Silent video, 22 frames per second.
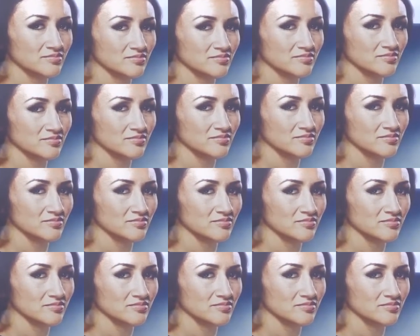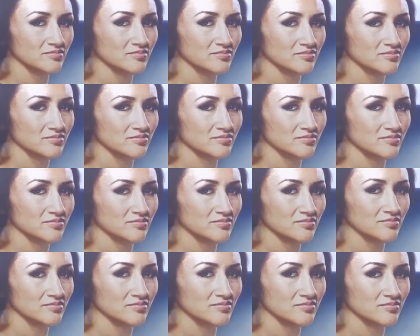
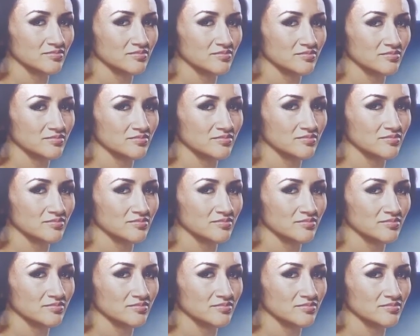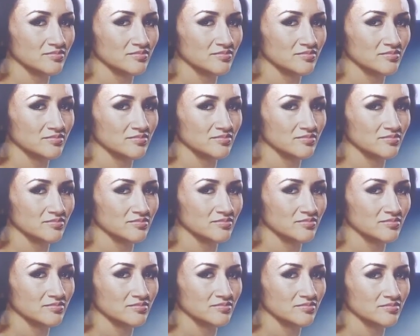
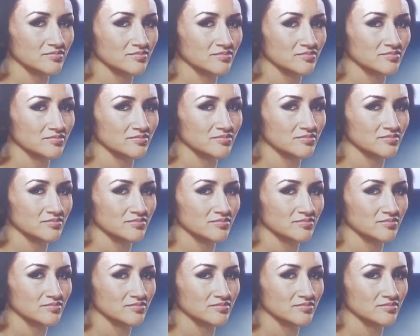The person shown says nothing.